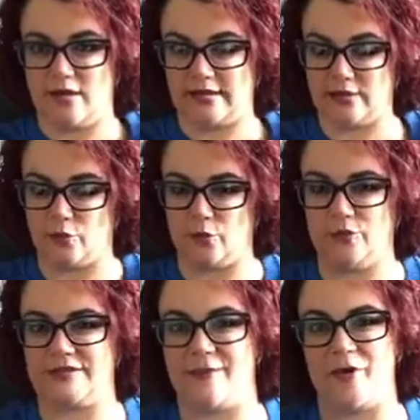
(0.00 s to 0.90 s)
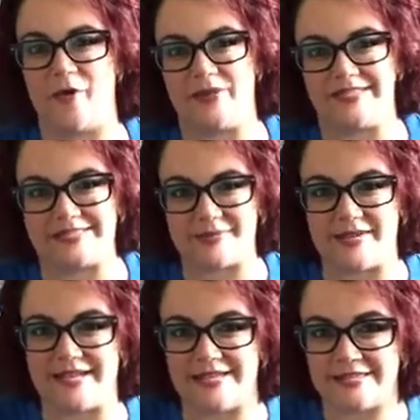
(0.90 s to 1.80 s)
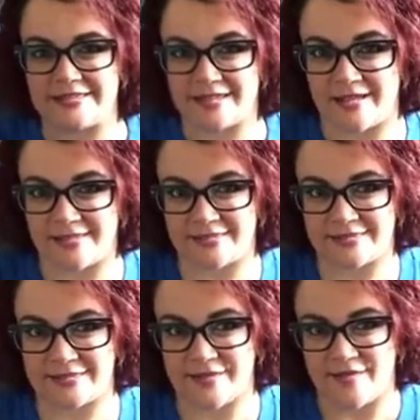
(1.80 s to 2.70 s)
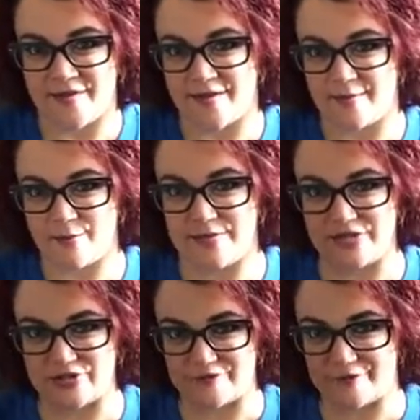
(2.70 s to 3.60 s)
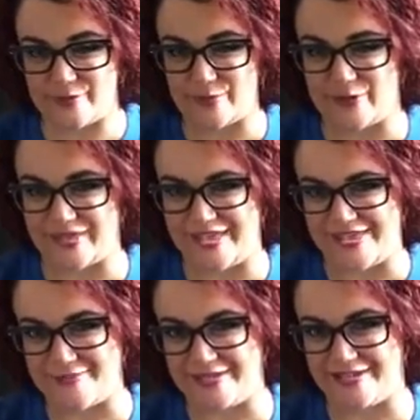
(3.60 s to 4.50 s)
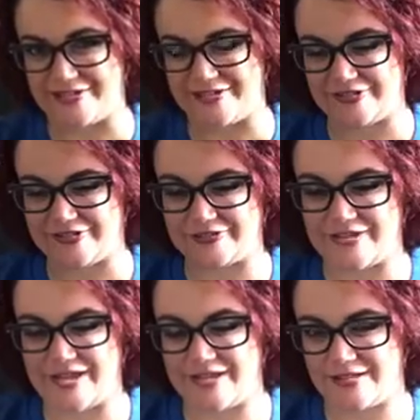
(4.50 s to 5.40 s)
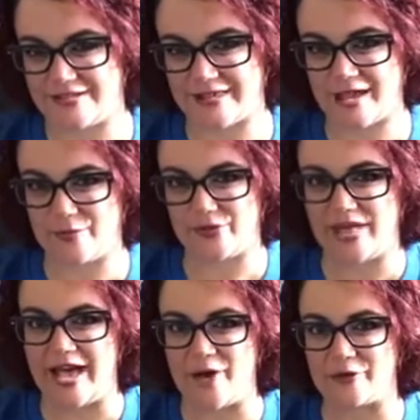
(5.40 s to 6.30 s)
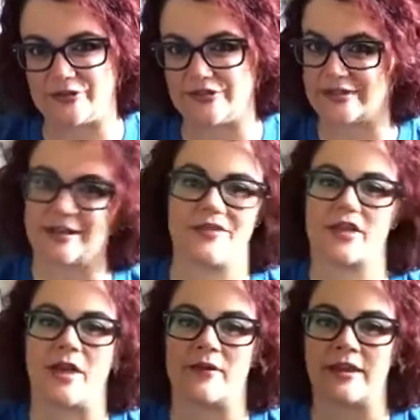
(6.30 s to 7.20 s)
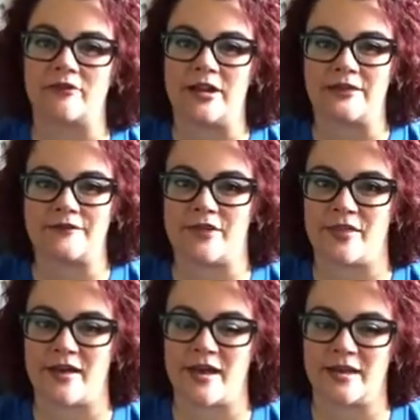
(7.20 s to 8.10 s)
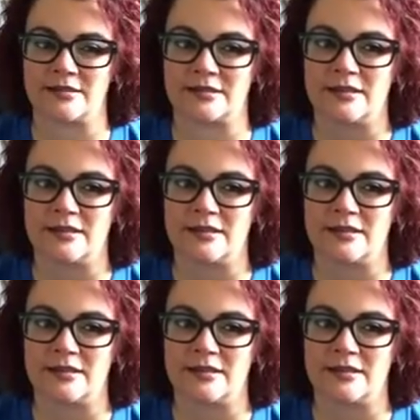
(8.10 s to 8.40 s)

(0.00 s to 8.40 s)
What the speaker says: Eagles. I'm going to my son's midget football game here around in a couple of hours, and I thought I would get ready for that.